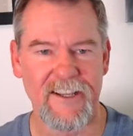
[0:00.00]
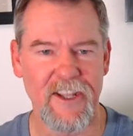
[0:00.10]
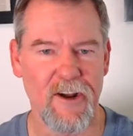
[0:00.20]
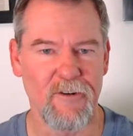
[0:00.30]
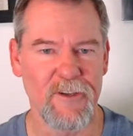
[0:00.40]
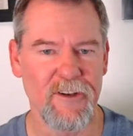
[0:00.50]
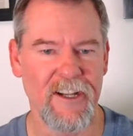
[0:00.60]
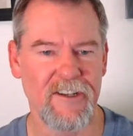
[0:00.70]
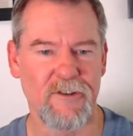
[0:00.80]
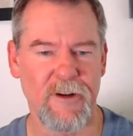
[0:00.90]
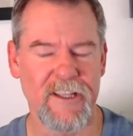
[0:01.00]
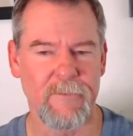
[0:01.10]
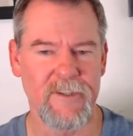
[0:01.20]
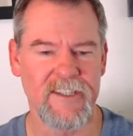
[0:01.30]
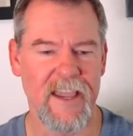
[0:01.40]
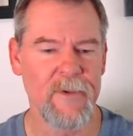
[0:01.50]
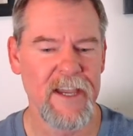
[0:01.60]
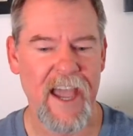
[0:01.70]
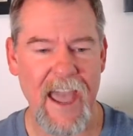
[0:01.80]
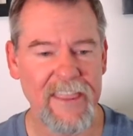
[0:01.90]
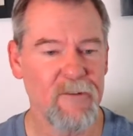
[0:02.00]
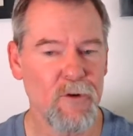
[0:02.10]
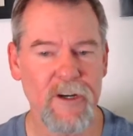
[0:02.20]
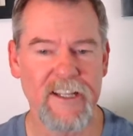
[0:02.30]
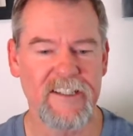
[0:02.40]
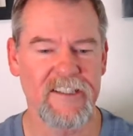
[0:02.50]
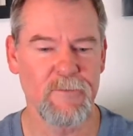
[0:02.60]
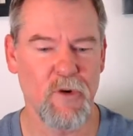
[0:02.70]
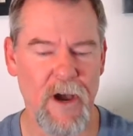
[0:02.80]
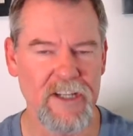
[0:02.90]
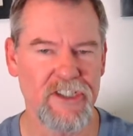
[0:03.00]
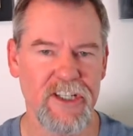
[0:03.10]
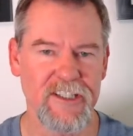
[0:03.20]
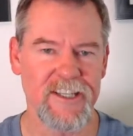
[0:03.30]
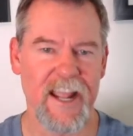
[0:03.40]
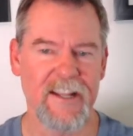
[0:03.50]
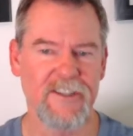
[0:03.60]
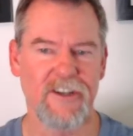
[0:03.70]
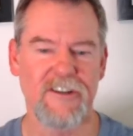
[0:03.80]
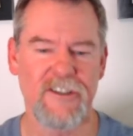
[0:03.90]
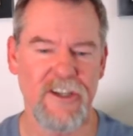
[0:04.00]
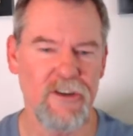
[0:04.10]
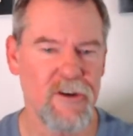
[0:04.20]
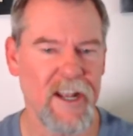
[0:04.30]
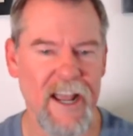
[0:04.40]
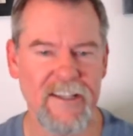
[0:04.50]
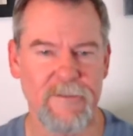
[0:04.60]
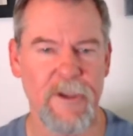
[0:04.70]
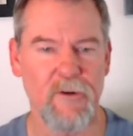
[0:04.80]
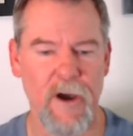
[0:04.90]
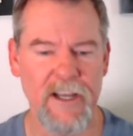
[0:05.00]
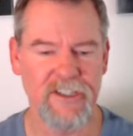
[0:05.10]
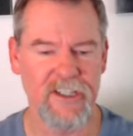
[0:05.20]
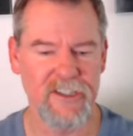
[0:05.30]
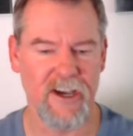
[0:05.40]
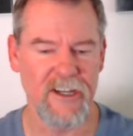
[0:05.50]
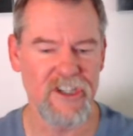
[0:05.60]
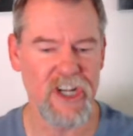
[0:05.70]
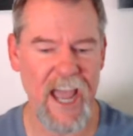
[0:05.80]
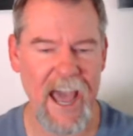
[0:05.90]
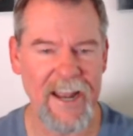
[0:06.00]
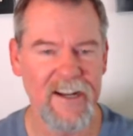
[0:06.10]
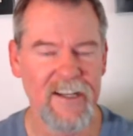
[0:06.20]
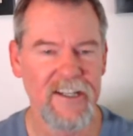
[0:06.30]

You need to treat them the same. And then we'll get to some questions and answers, and you can ask me questions on chat.